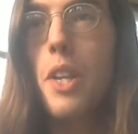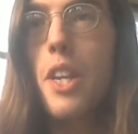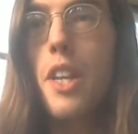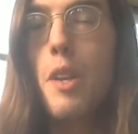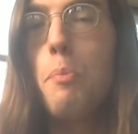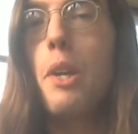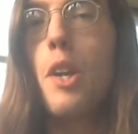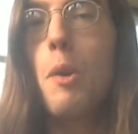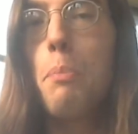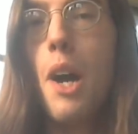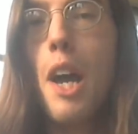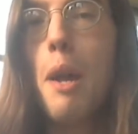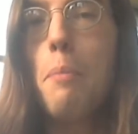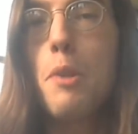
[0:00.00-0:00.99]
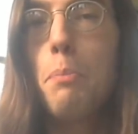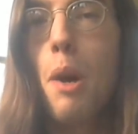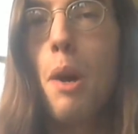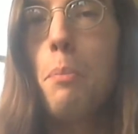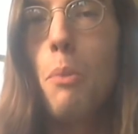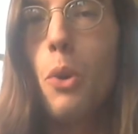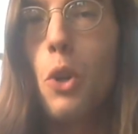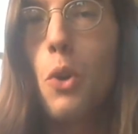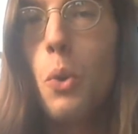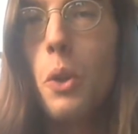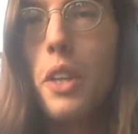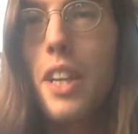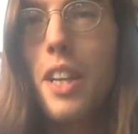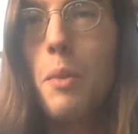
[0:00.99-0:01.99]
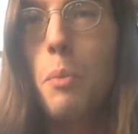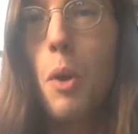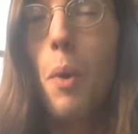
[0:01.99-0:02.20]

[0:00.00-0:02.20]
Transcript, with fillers: We need a bigger pipe to pump more coolant in.